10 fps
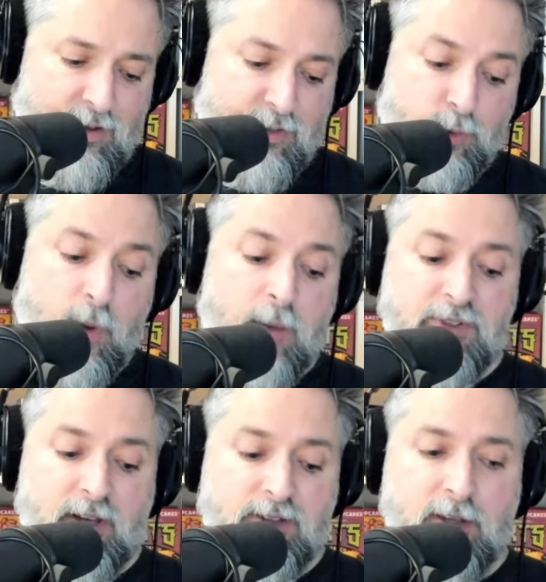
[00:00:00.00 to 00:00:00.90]
There's
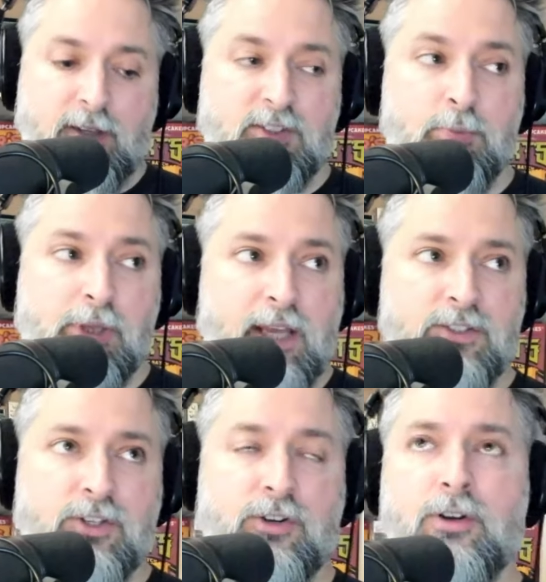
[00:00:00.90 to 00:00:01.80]
websites like
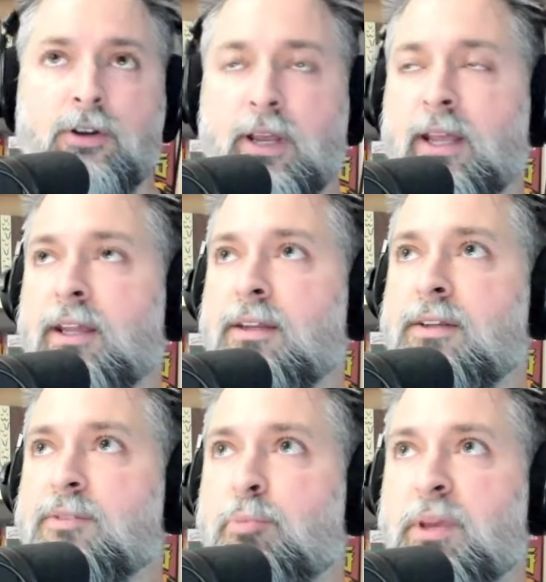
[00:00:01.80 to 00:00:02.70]
Splacer
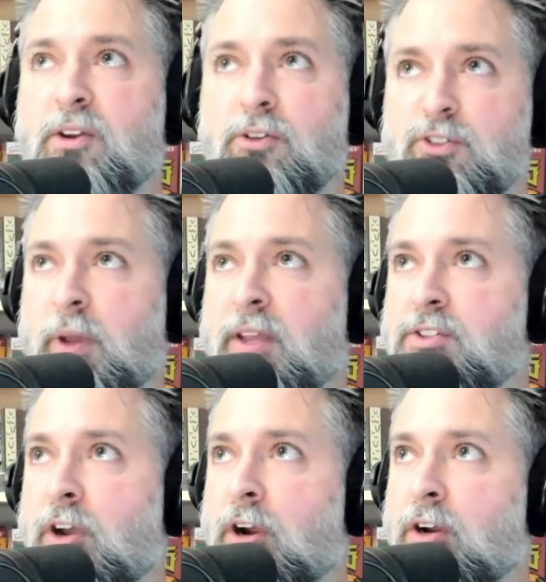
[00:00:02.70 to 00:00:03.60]
and
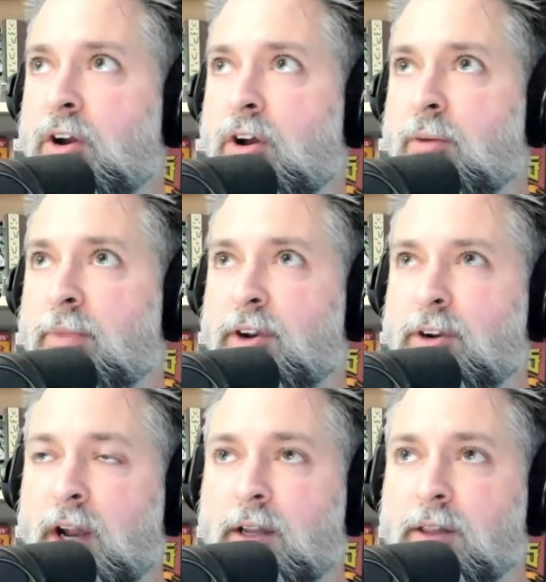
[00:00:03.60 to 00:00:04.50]
peerspace.com that are
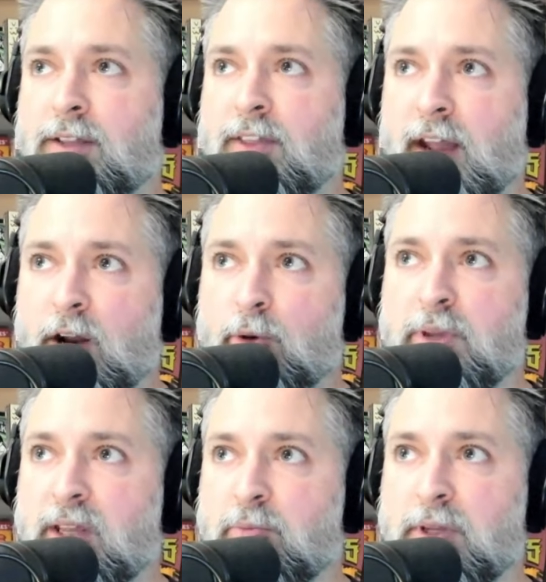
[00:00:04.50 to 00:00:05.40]
kind of like the
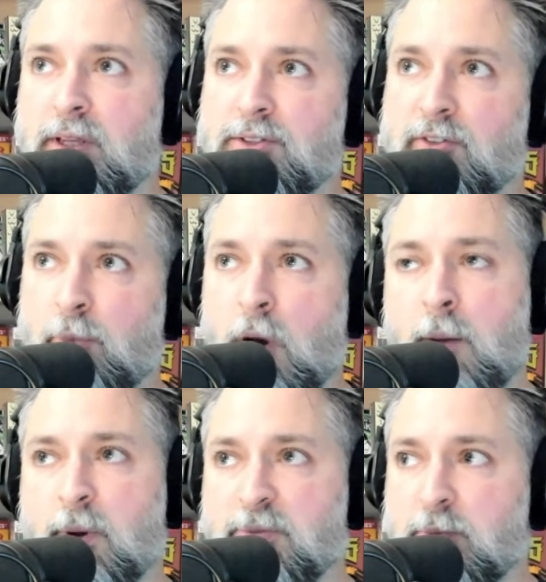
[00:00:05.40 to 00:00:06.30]
Airbnbs of
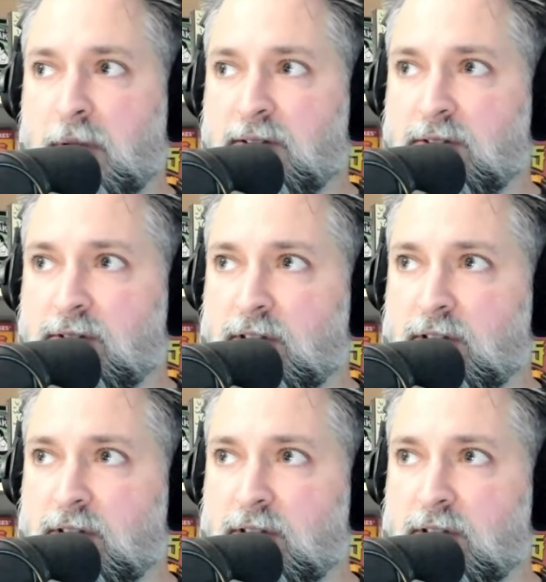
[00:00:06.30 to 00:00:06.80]
pop-up spaces.